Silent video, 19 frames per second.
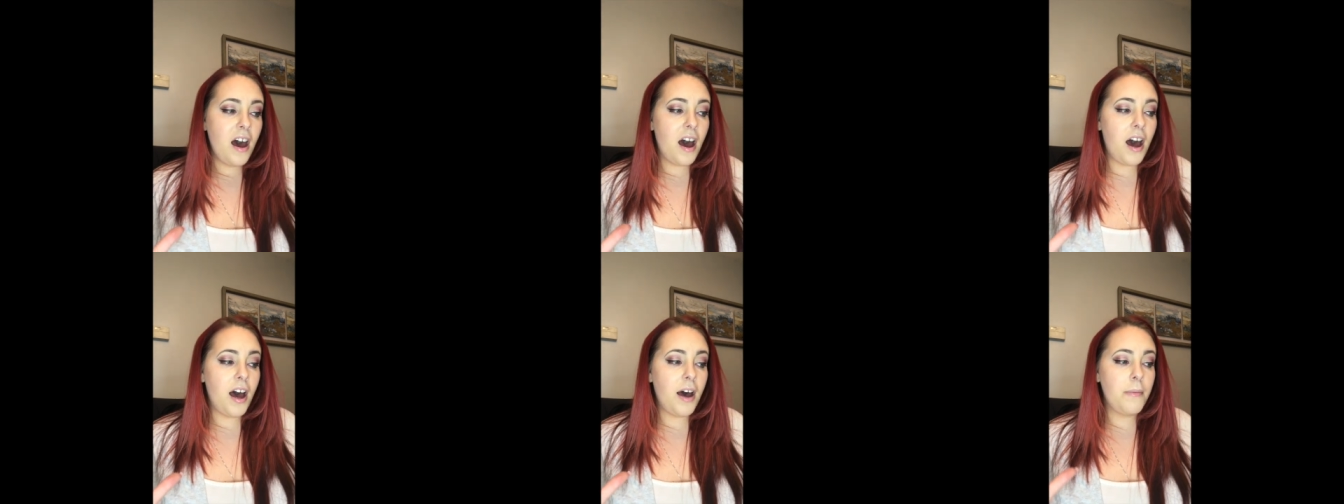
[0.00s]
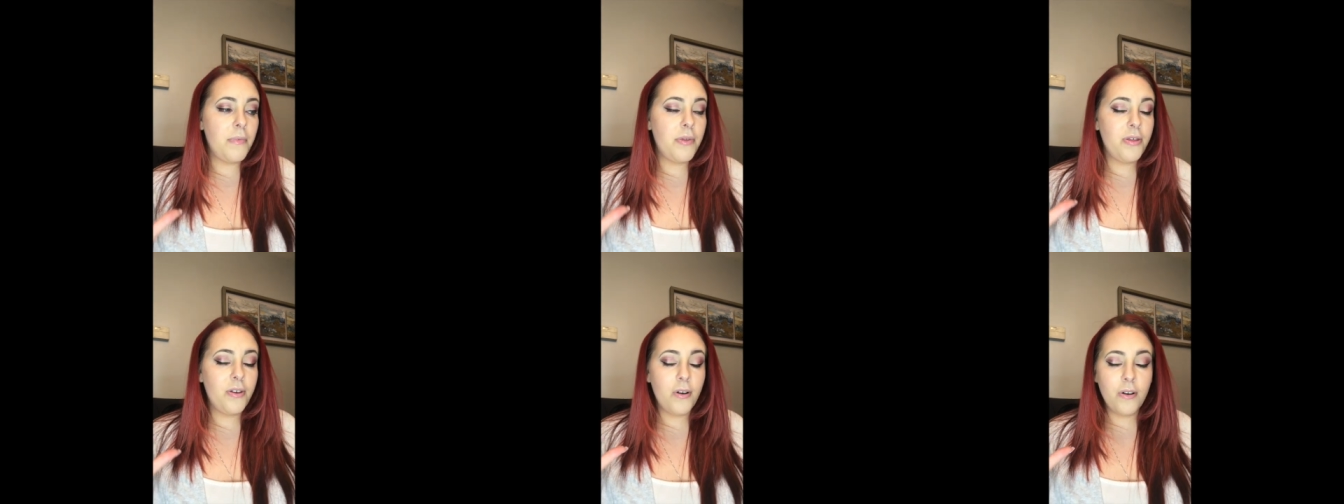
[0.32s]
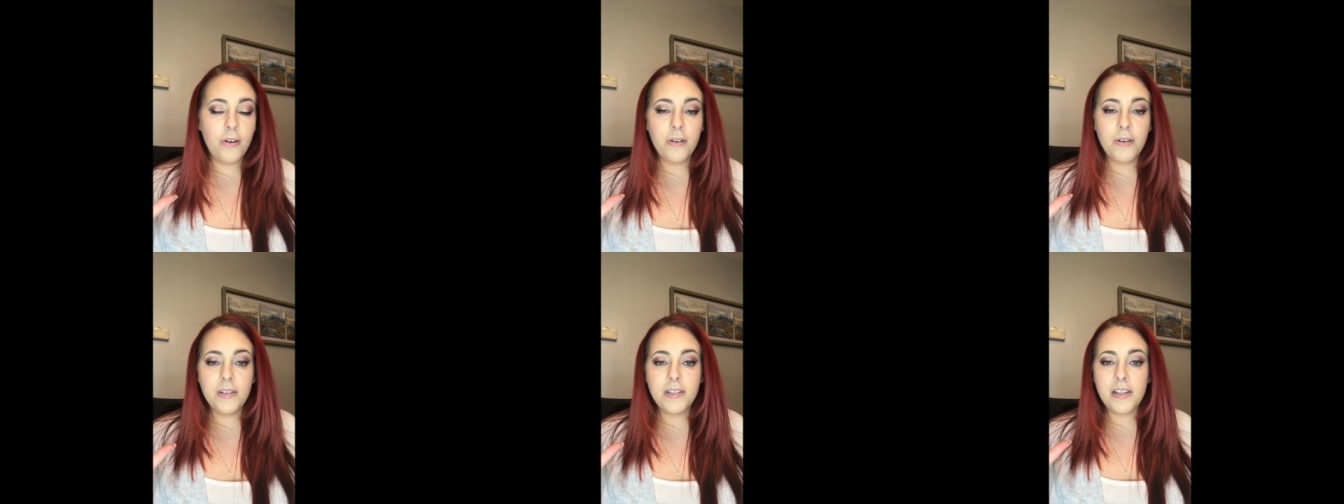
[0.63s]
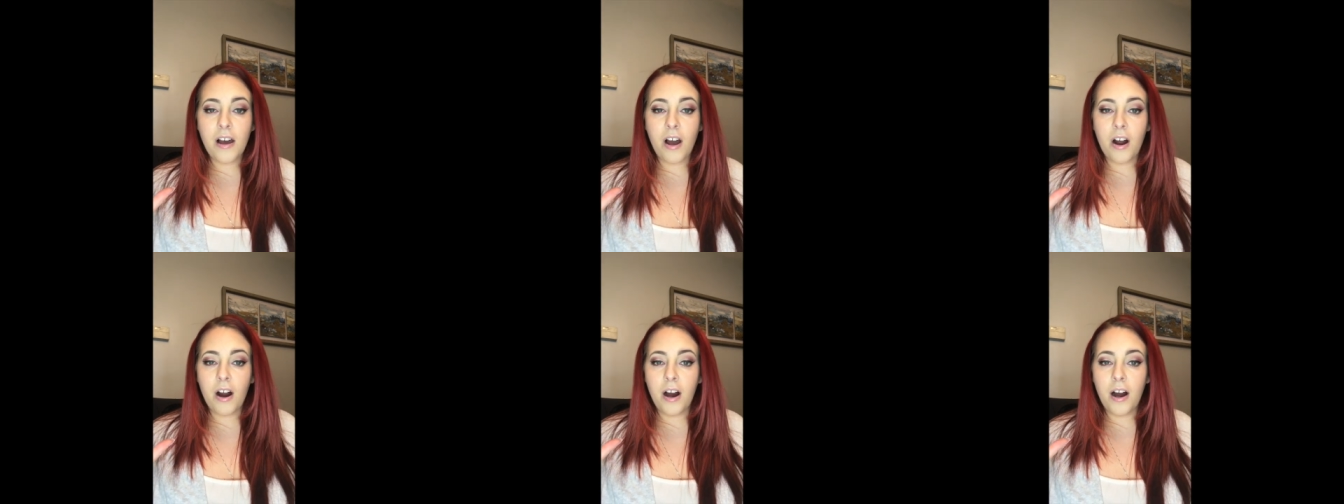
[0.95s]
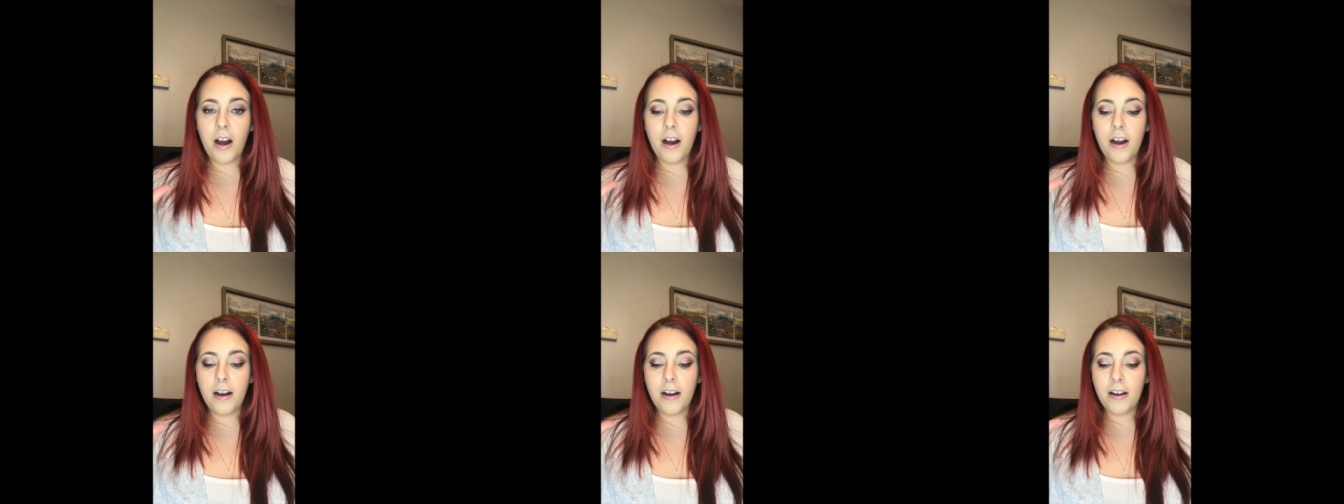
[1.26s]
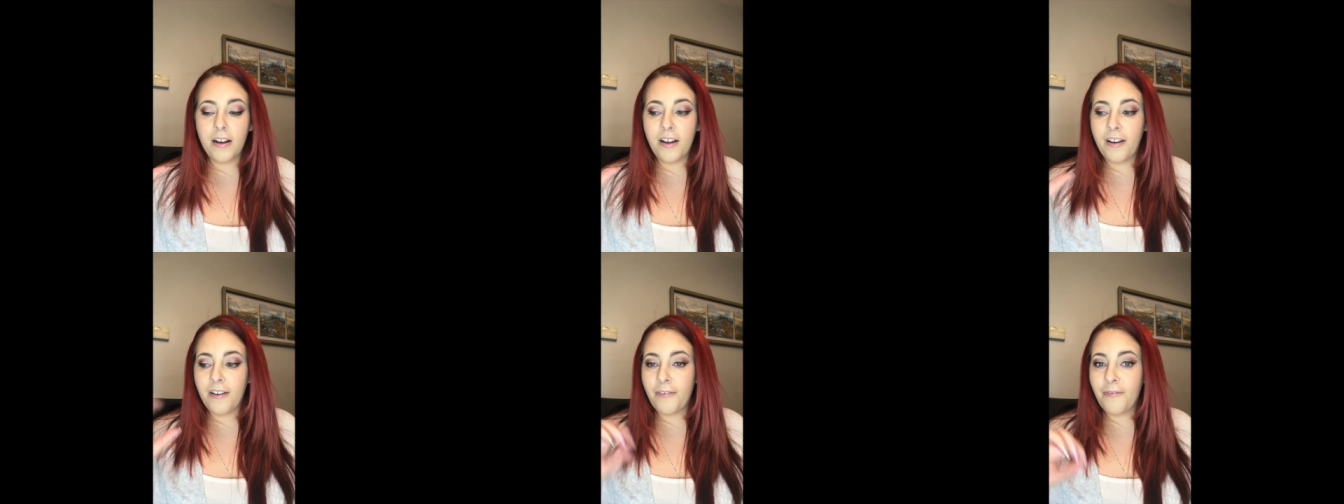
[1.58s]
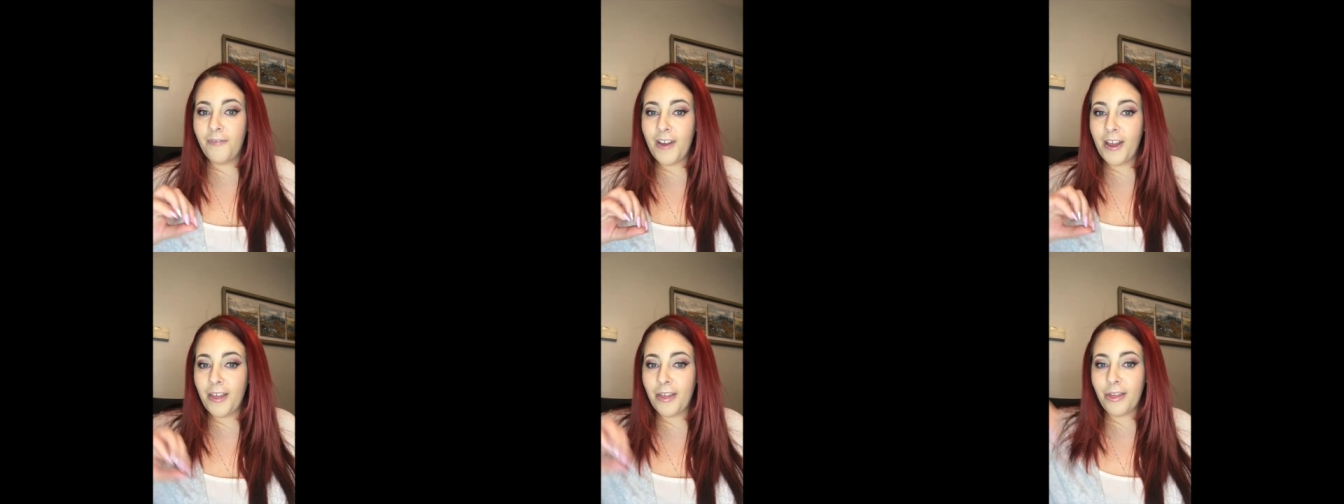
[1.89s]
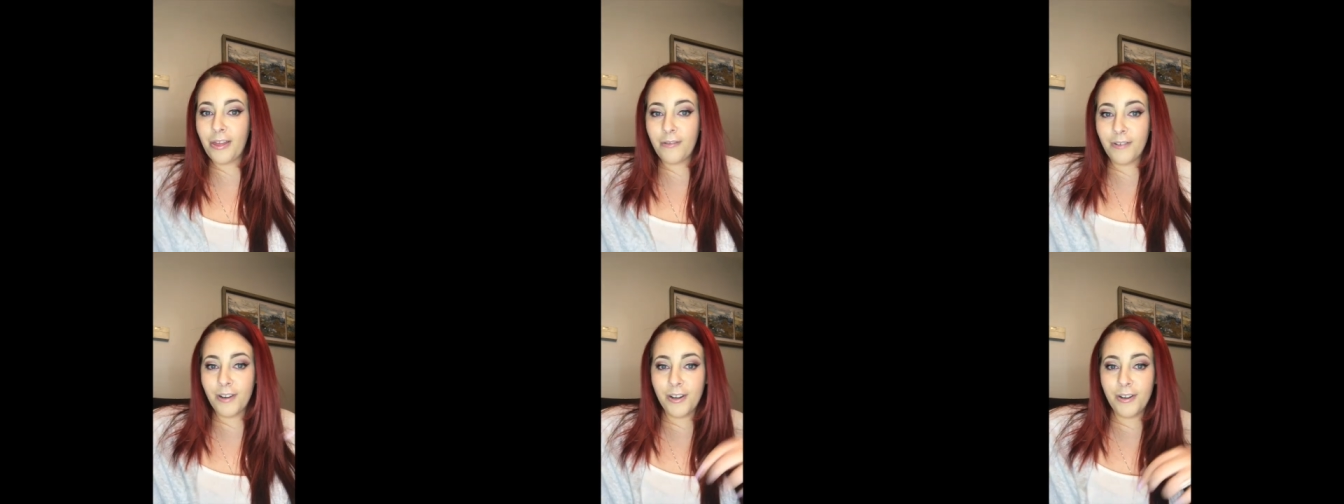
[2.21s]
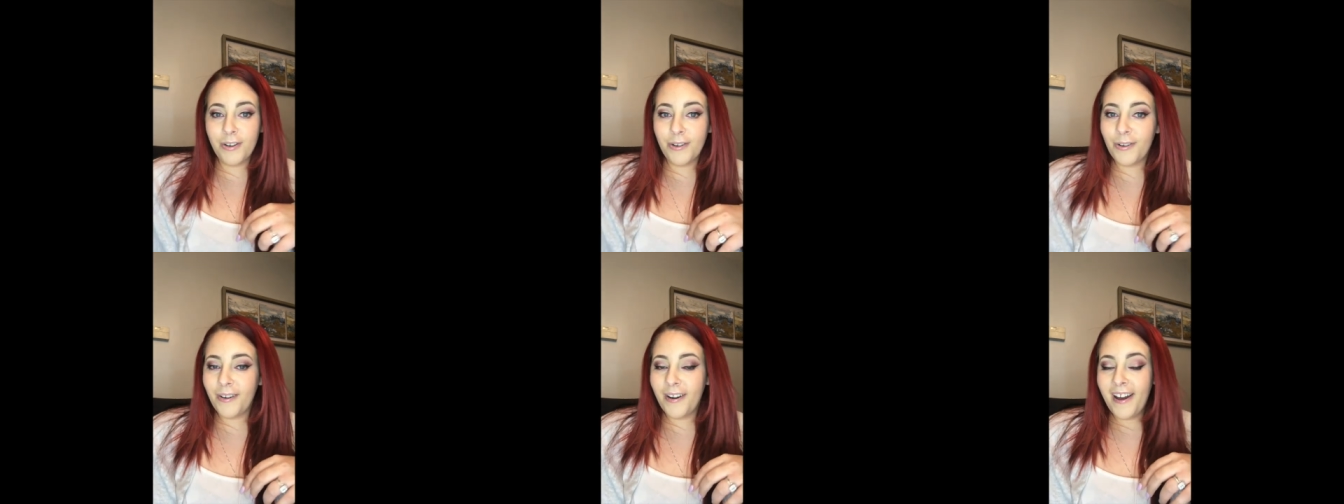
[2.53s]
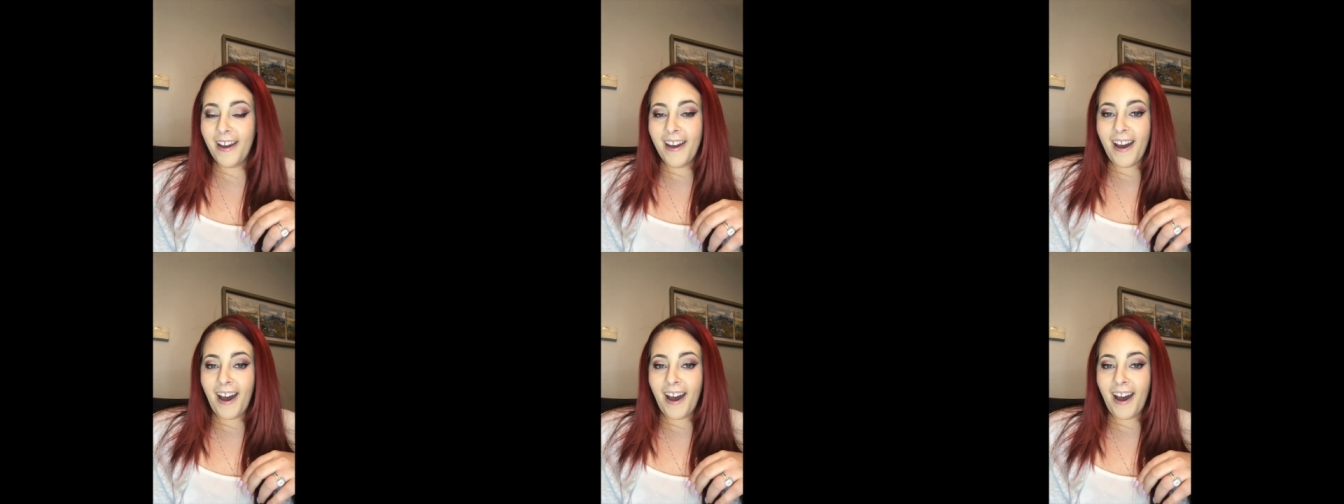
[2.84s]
Um, those are gonna fit through